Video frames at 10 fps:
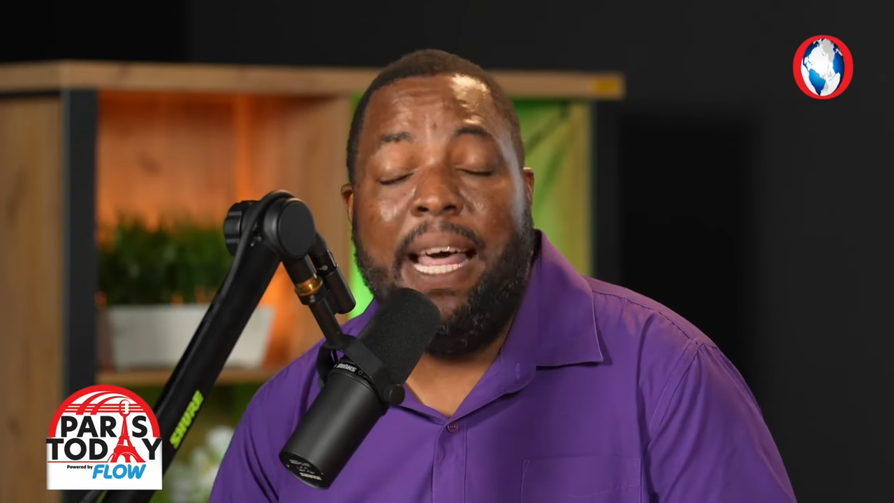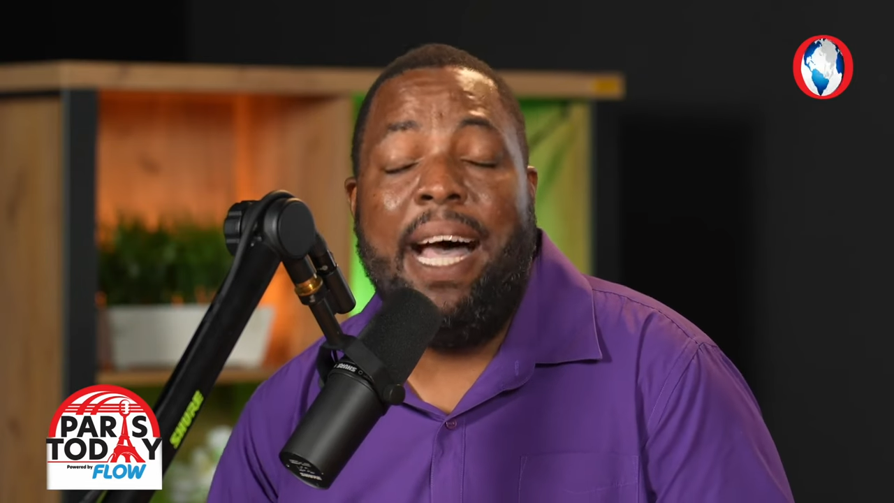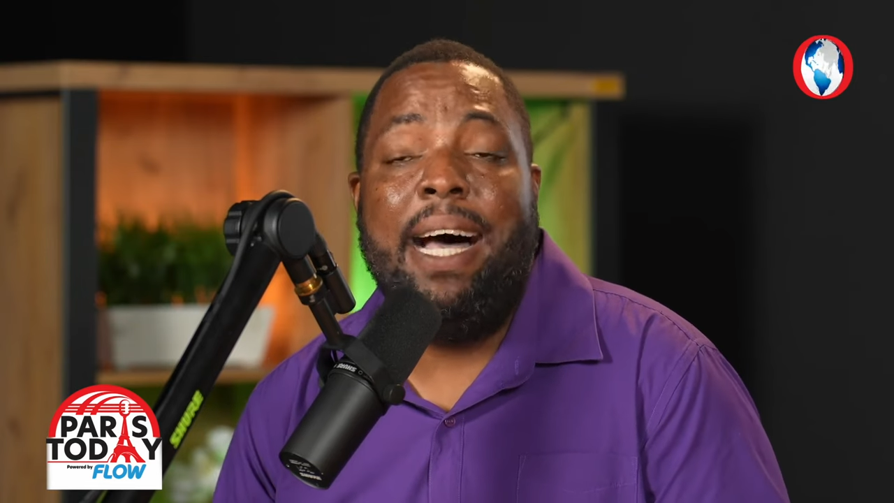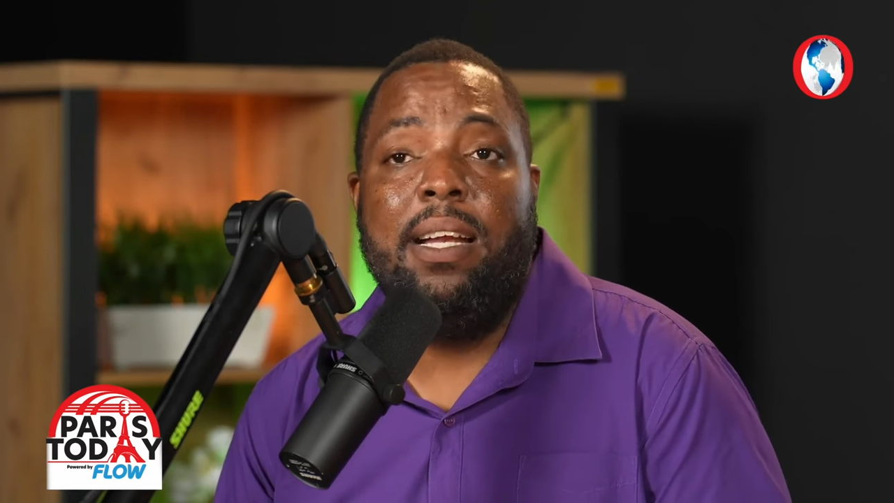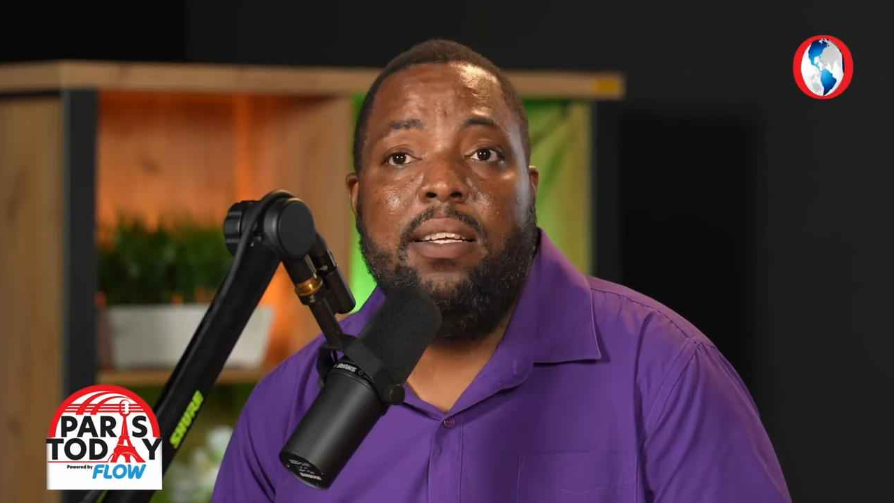
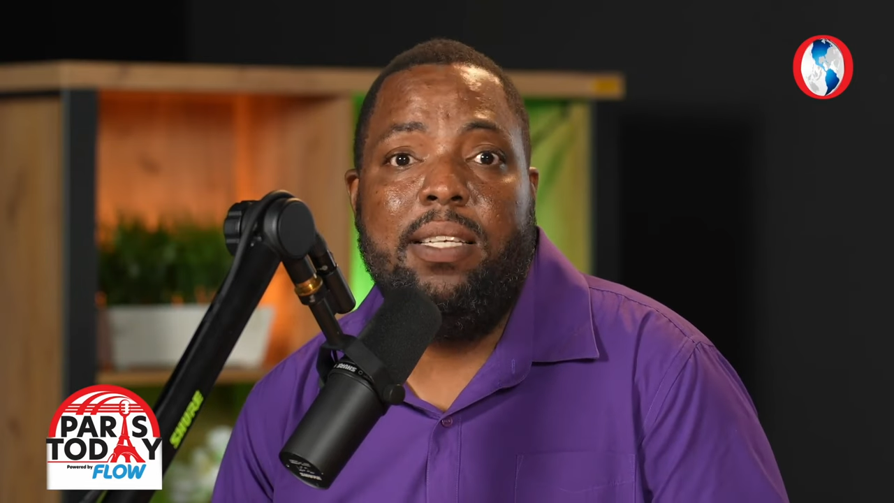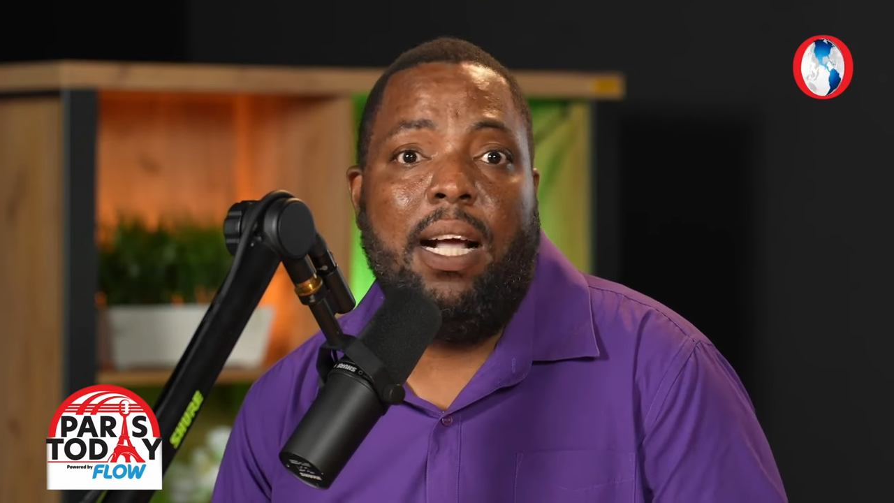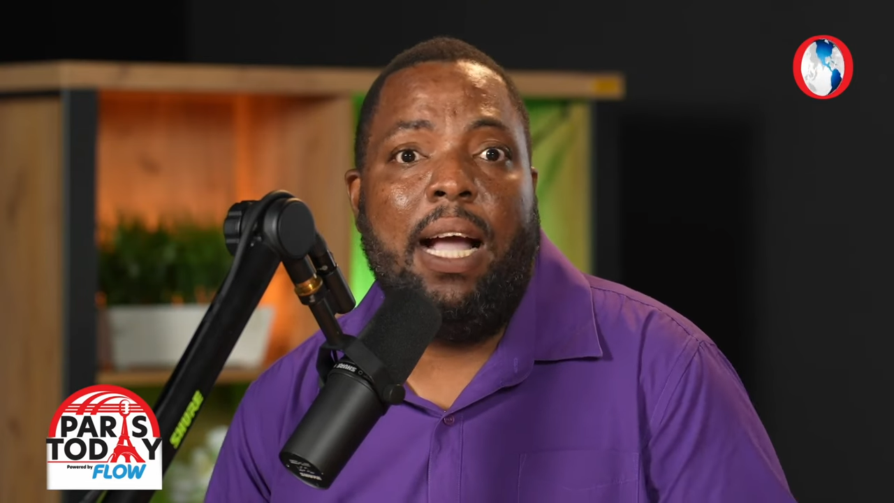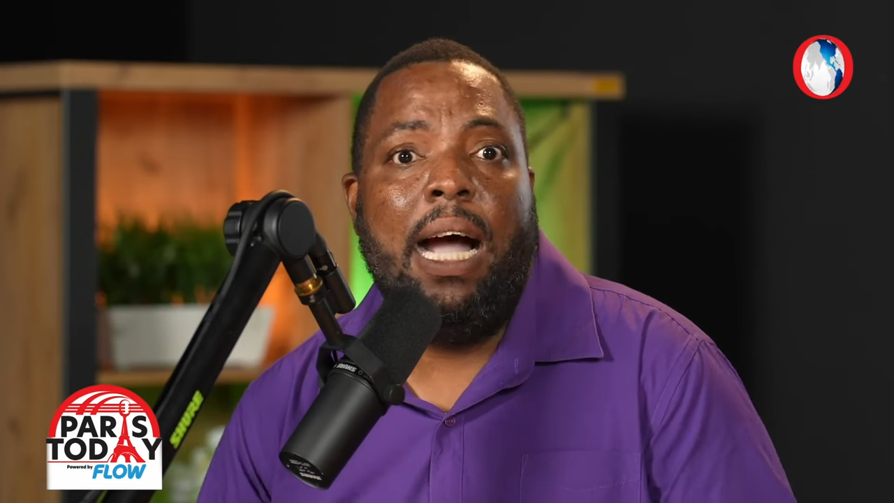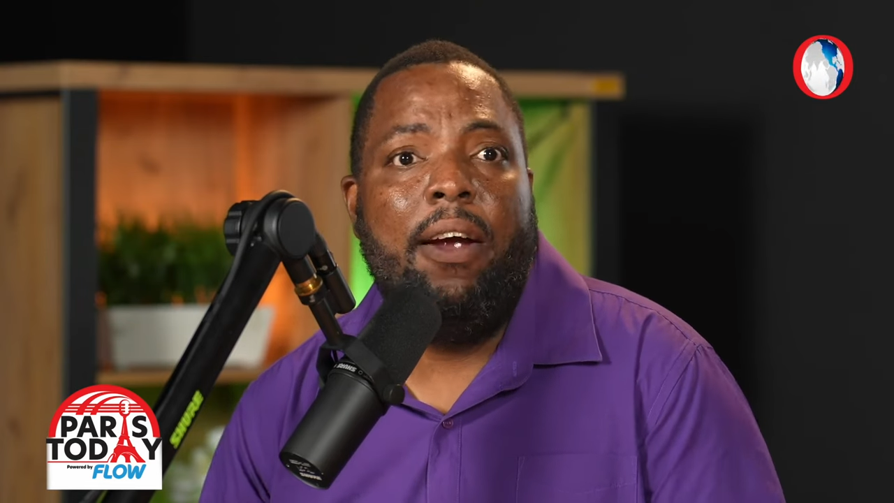had
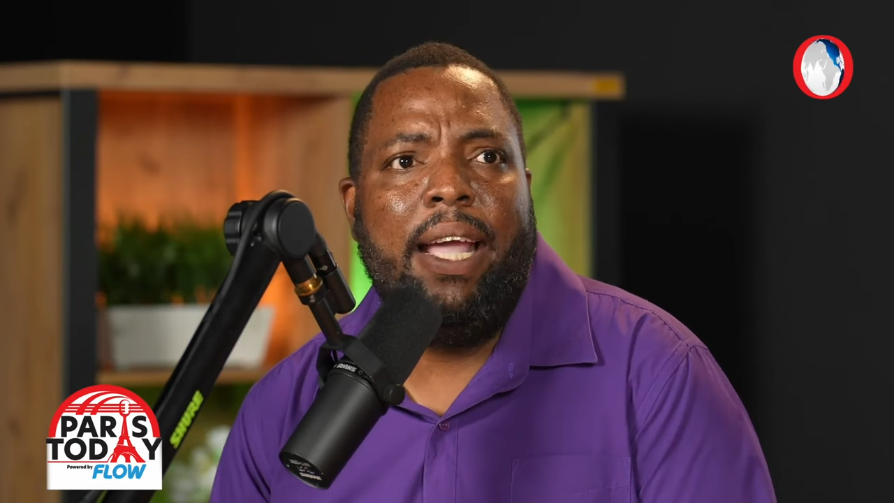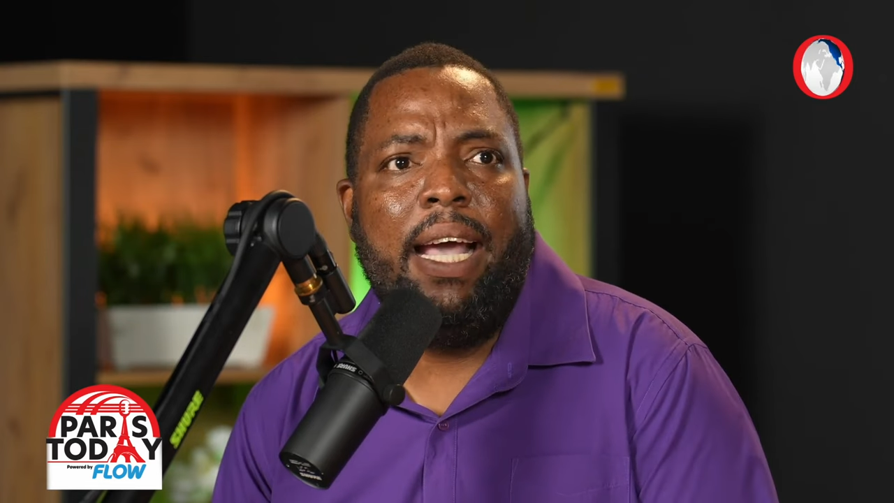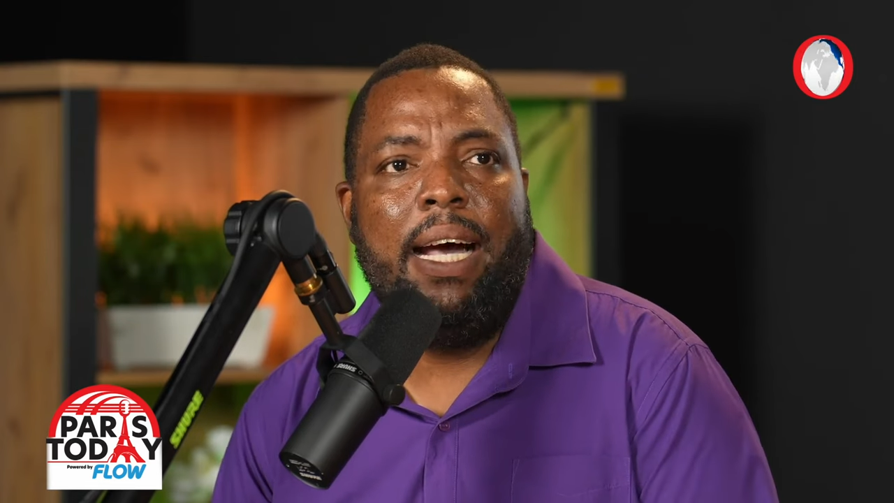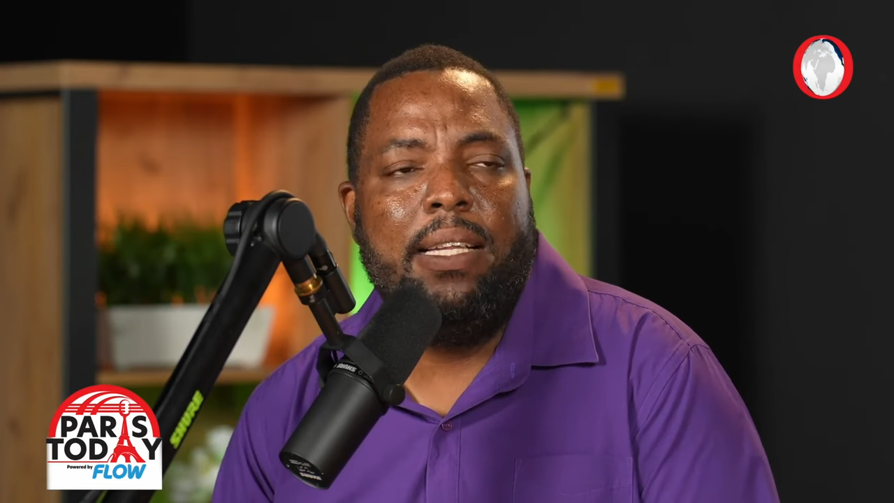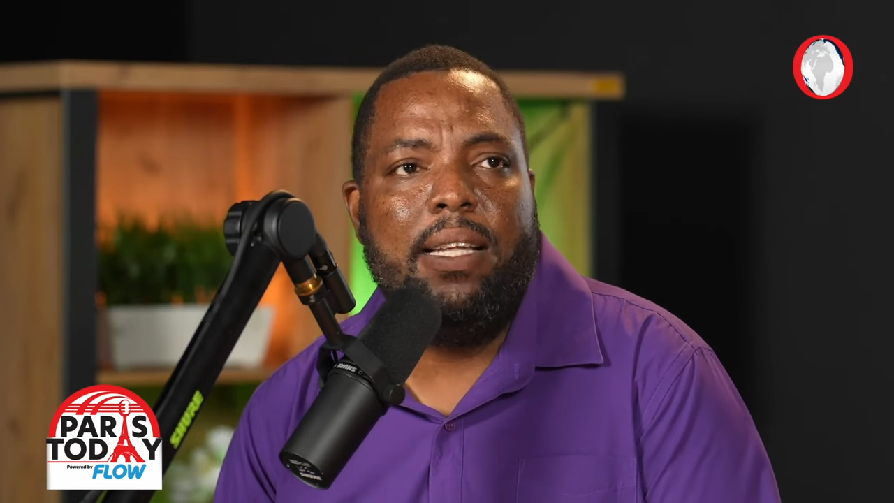Shericka
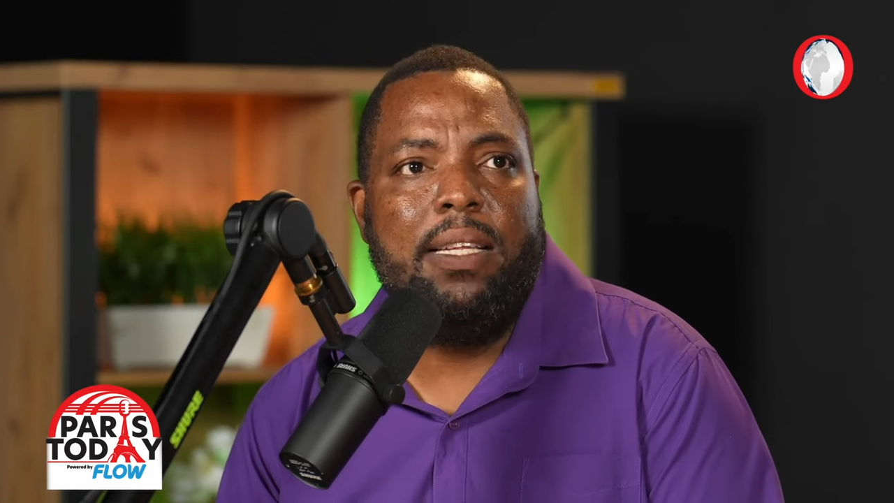as,